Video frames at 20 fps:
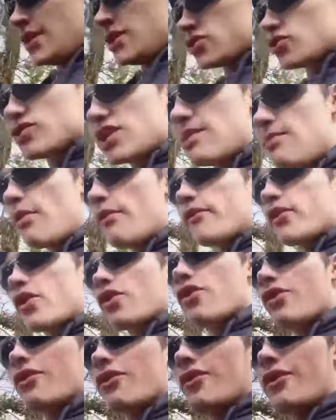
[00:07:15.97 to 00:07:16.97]
So
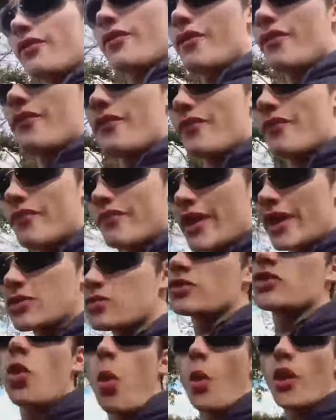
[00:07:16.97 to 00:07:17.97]
Sleepover is
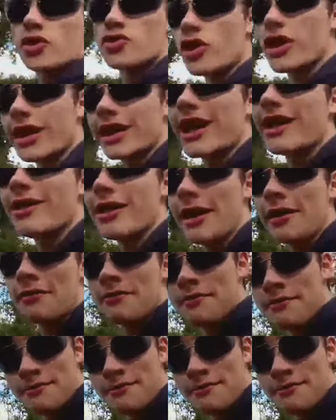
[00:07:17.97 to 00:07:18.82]
where toys try to kill you.